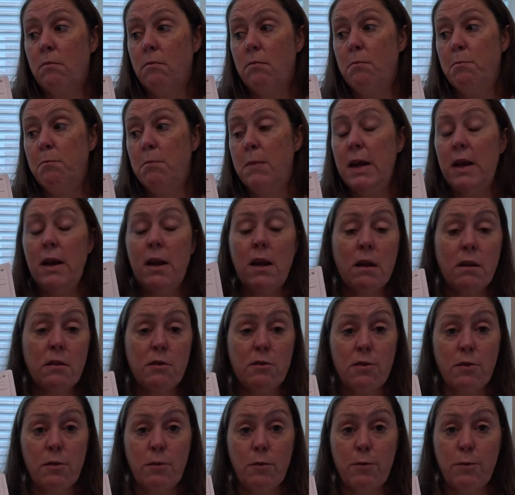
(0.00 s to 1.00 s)

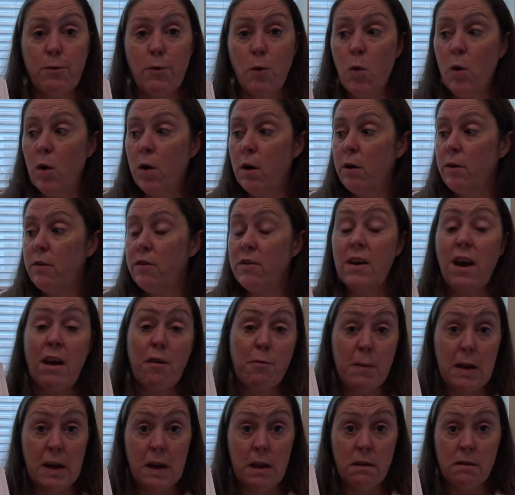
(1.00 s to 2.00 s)
meetings for
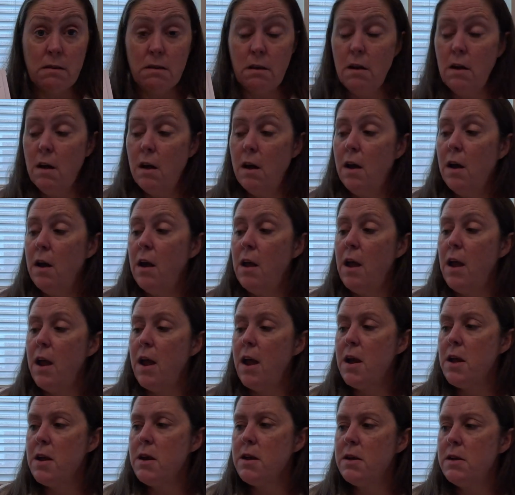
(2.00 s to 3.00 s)
staff meetings,
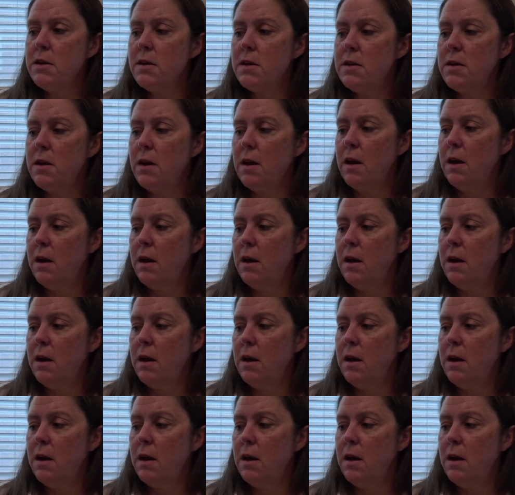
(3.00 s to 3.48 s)
and